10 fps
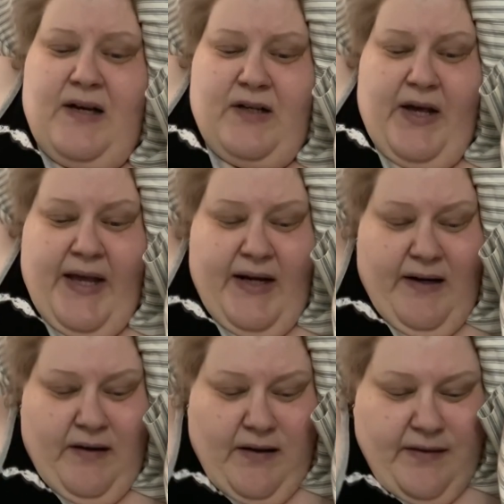Go ahead
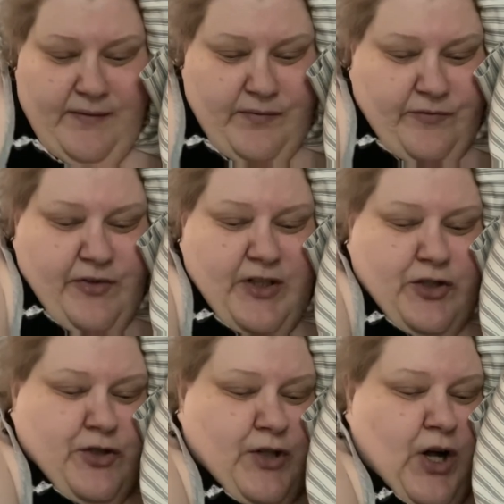and uh,
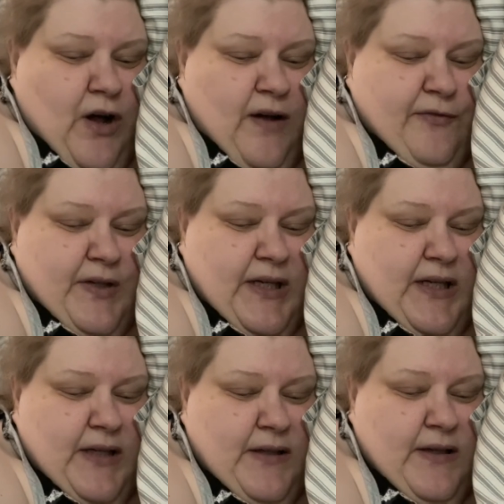finish your coffee.